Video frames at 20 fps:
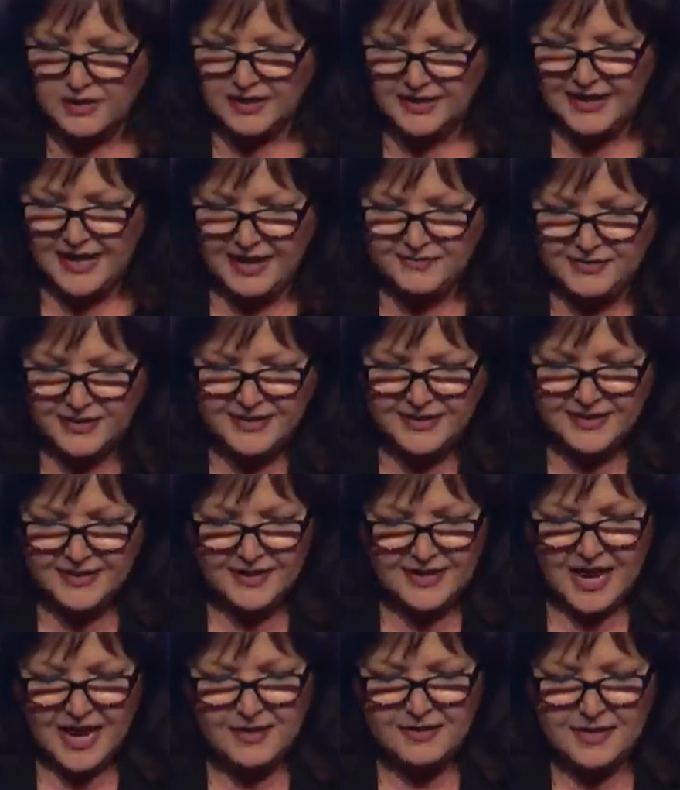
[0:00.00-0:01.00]

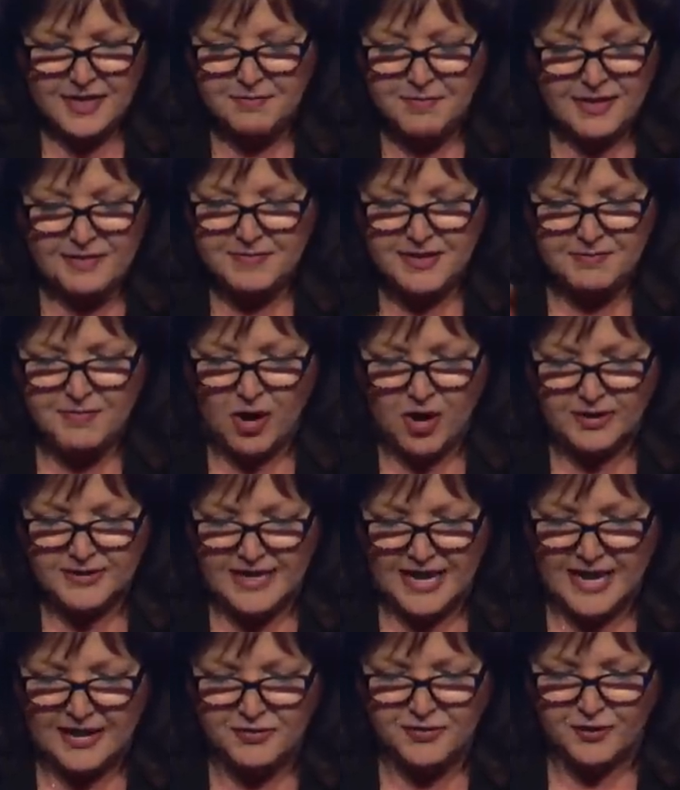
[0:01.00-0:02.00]

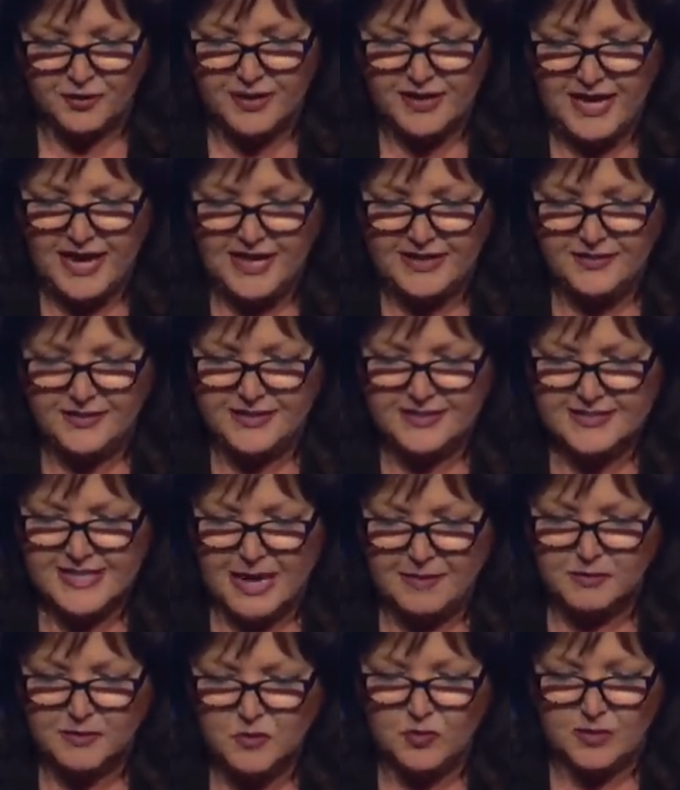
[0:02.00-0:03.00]
9:38, the
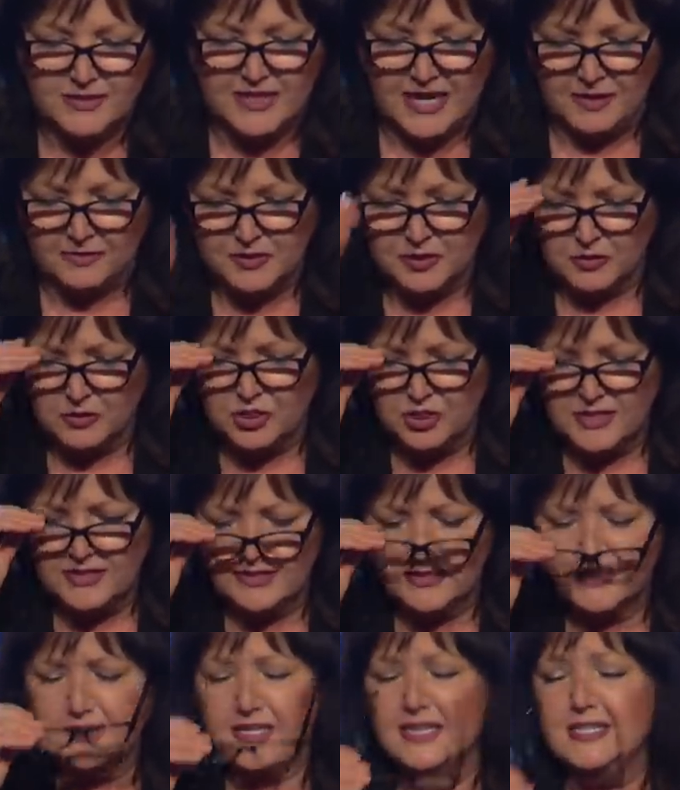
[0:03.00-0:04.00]
disciples one time told
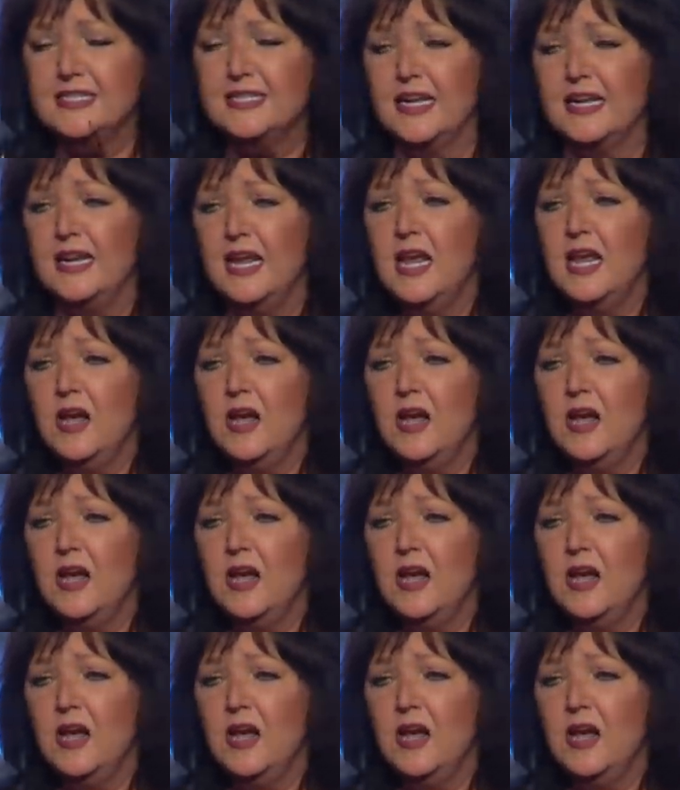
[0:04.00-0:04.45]
Jesus, they said,